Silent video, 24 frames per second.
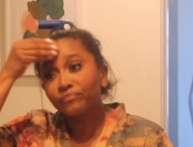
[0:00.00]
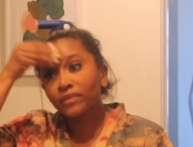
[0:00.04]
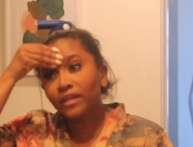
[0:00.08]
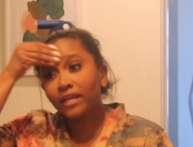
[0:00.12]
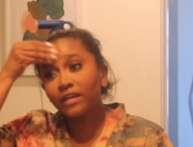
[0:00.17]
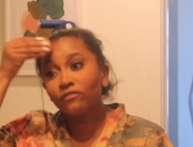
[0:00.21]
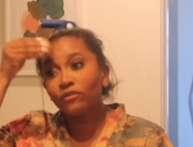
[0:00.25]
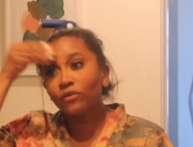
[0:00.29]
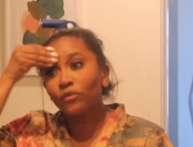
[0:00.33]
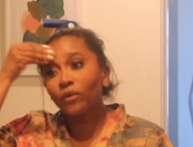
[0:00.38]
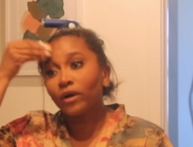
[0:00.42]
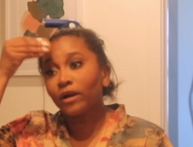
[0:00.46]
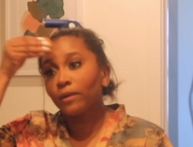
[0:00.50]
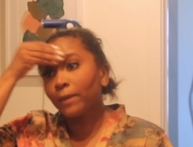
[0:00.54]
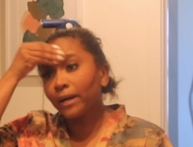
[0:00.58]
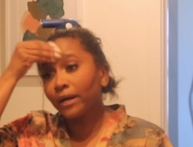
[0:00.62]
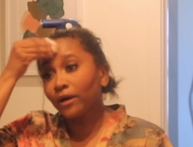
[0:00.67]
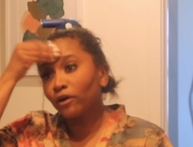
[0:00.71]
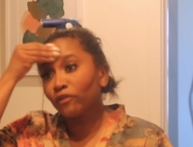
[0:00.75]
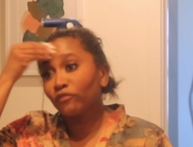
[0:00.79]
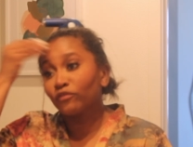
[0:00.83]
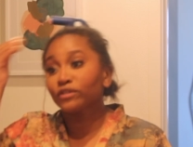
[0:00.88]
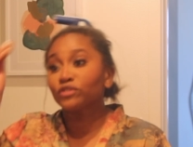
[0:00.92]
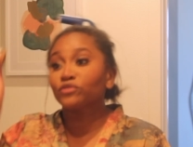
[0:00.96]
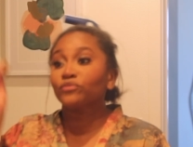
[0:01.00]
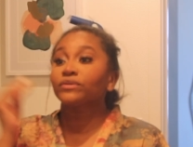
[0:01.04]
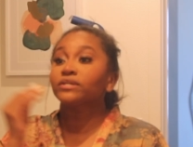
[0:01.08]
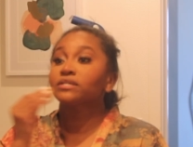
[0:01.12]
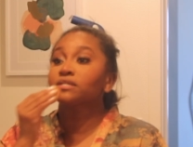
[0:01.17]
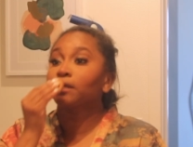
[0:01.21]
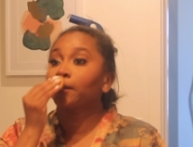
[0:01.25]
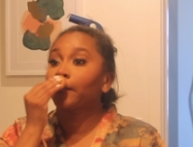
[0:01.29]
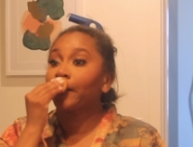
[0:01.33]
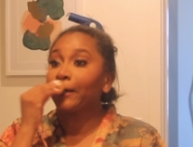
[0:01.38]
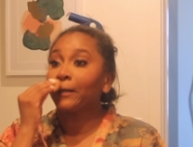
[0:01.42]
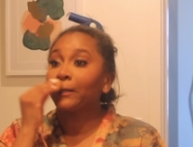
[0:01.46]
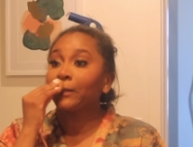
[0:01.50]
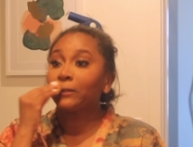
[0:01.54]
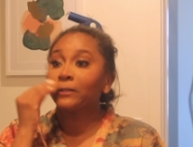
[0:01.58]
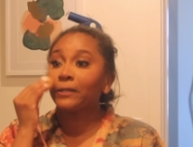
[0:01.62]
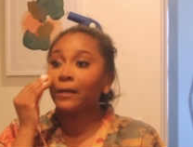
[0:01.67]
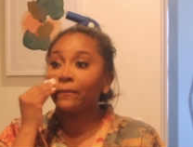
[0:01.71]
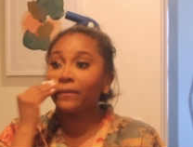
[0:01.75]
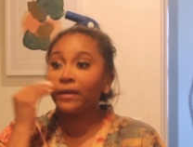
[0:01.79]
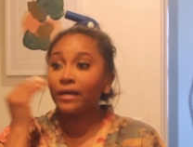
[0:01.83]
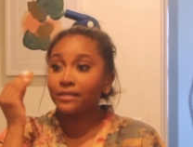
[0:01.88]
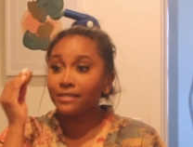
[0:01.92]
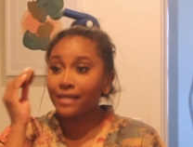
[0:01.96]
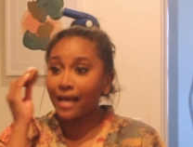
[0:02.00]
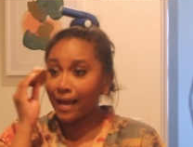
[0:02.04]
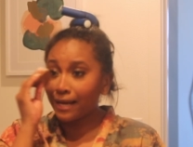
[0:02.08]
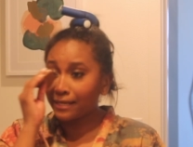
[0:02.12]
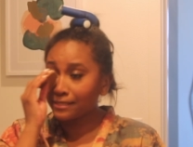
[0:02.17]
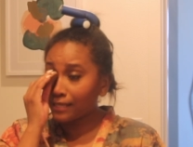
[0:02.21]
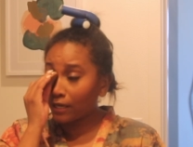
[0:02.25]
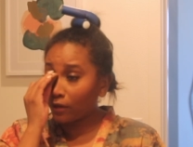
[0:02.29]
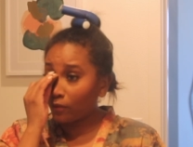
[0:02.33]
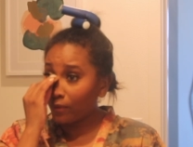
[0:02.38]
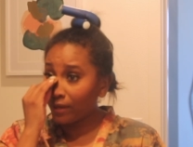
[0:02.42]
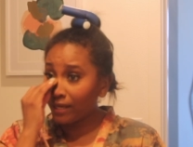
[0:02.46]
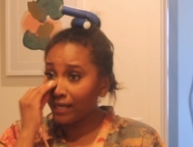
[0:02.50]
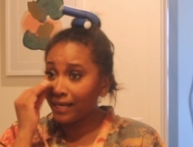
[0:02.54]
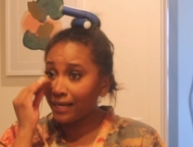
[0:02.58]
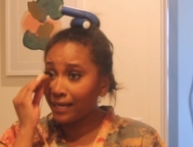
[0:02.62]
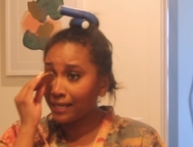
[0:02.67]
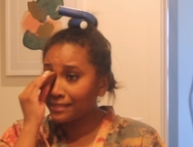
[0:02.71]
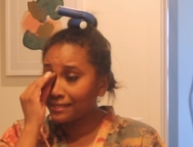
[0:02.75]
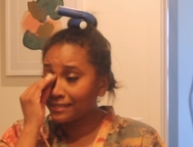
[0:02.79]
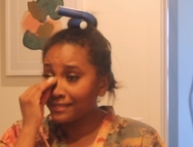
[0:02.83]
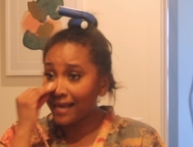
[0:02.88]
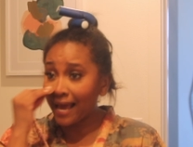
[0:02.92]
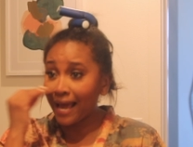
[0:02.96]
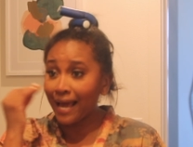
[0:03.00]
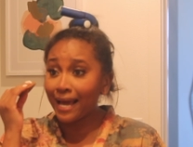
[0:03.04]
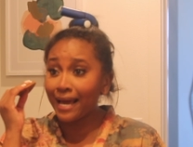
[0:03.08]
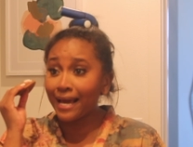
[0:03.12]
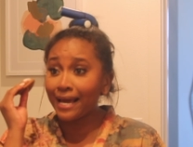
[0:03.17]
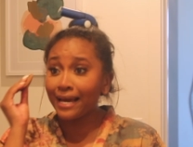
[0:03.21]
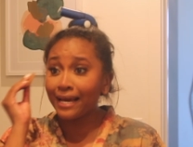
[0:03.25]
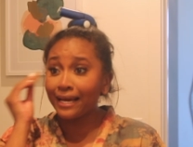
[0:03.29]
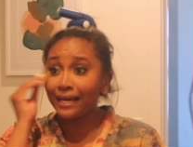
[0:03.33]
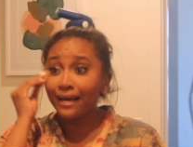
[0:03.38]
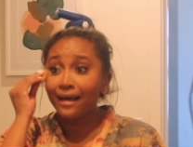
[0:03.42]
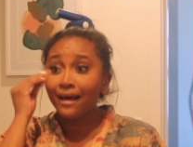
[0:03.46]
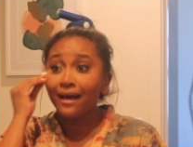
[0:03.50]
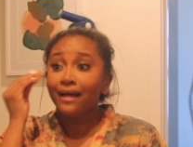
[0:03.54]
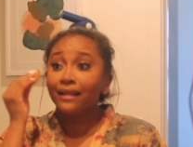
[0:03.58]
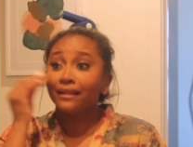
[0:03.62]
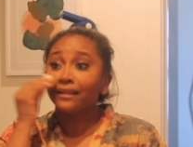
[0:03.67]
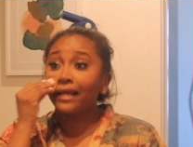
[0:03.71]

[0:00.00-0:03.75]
even one of my girlfriends recently sent me a text like, we need a date,